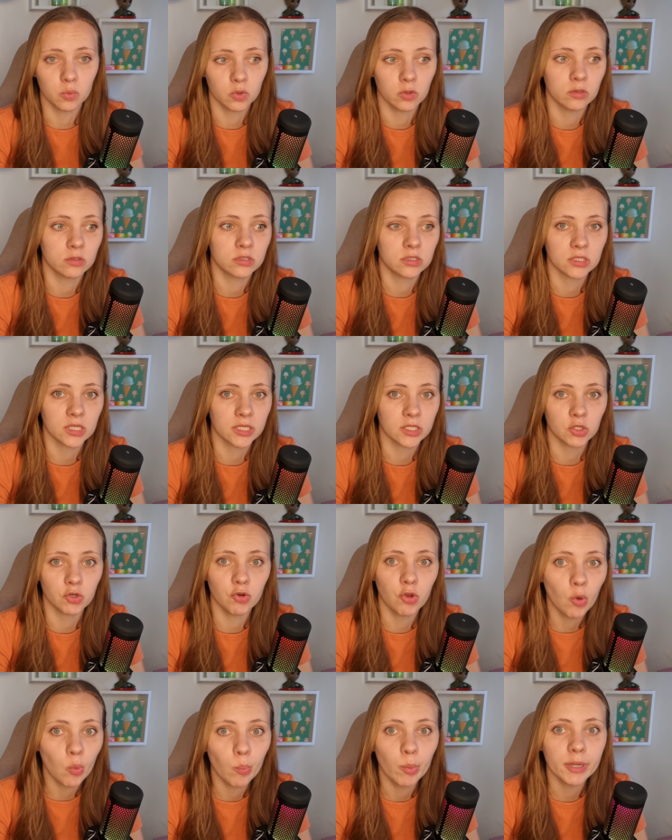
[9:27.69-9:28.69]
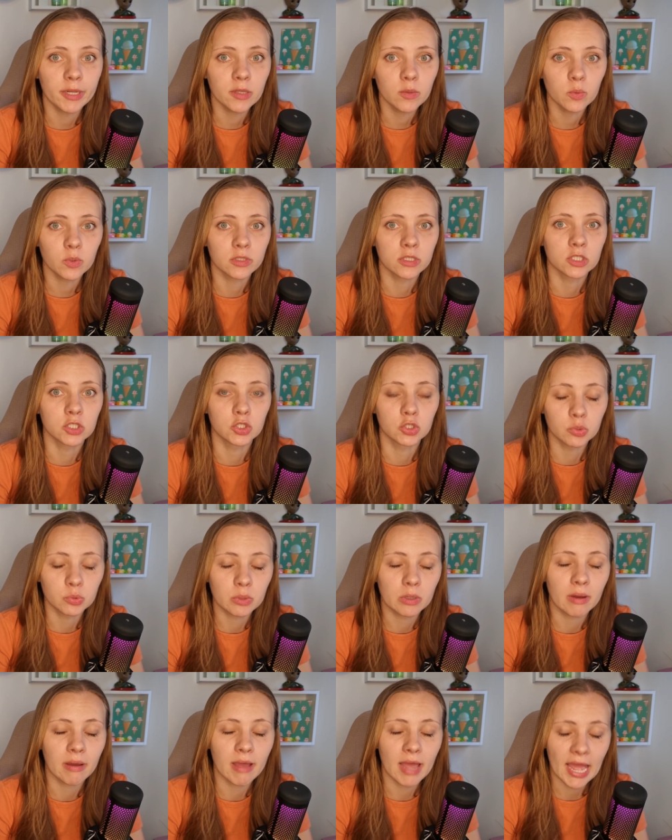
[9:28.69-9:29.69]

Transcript: woods and nobody would do